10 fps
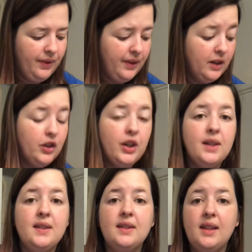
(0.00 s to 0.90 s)
Then you're going
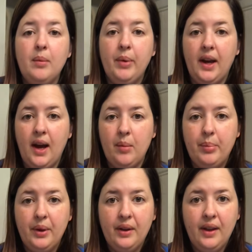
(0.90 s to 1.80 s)
to skip a cup,
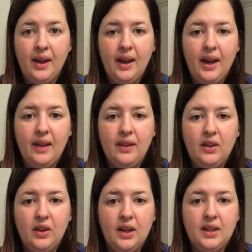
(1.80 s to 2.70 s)
and then
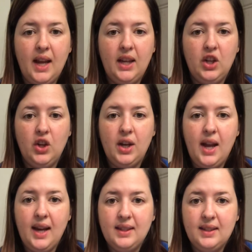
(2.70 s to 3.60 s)
you're going to take your
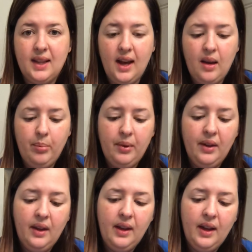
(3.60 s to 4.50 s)
next cup
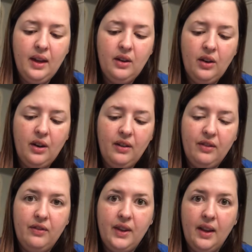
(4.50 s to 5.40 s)
and you're going to
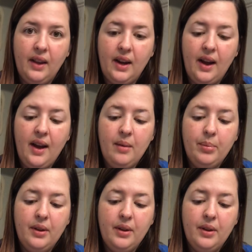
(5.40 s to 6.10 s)
fill it up,